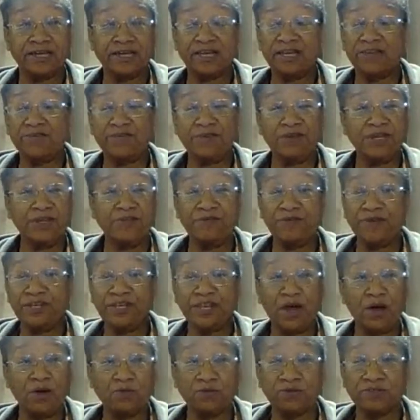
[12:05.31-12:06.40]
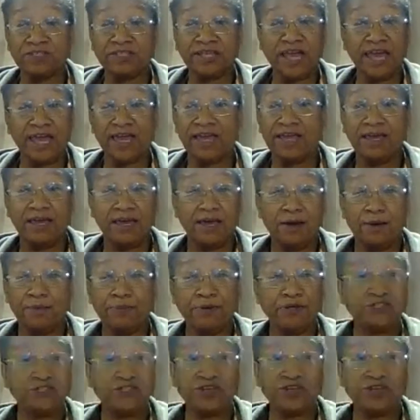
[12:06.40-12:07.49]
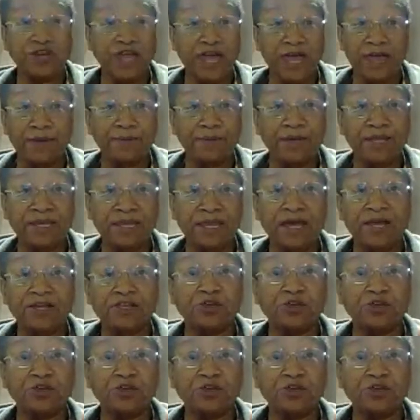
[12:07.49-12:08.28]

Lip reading: Even if it don't say put your name in there,